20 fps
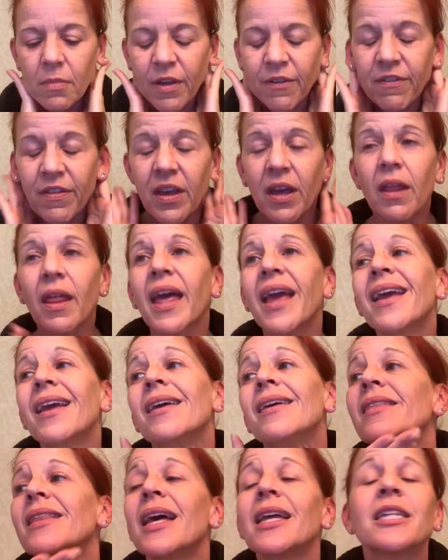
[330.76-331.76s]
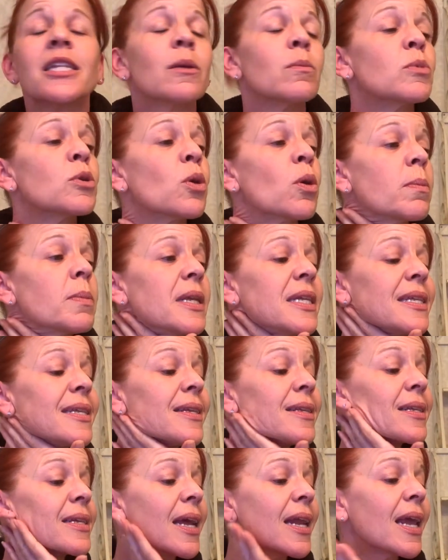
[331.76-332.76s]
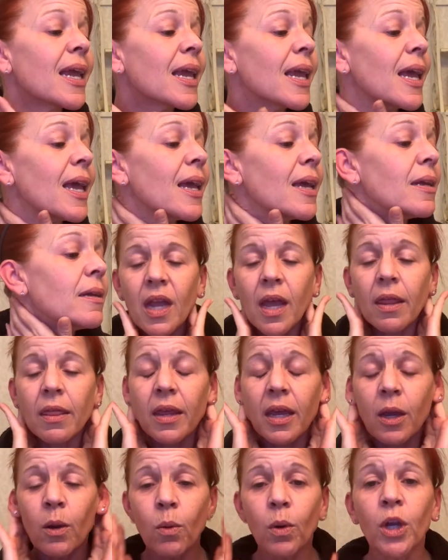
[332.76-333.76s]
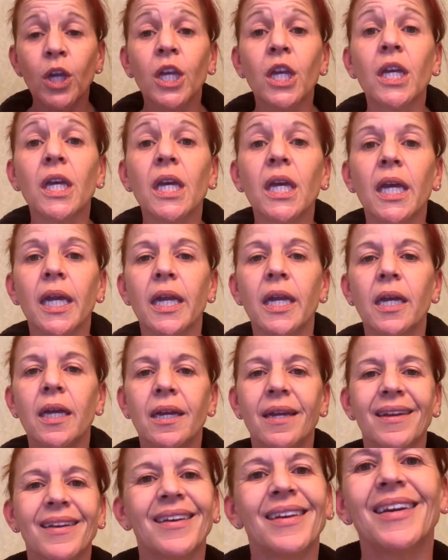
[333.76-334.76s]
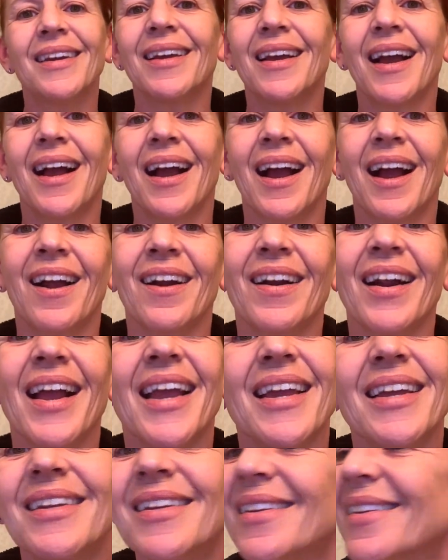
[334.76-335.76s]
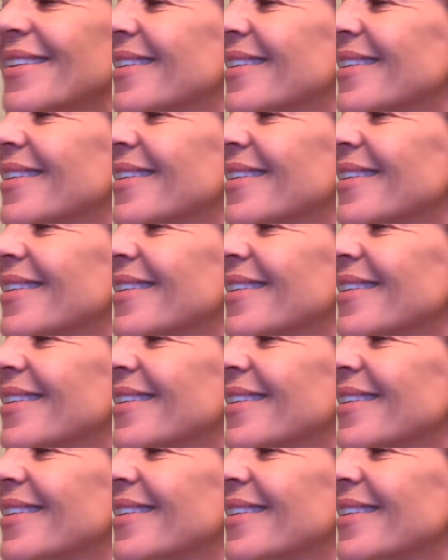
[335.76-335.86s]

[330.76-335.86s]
I feel like that's absorbed as it's gonna get. I think we're good. All right.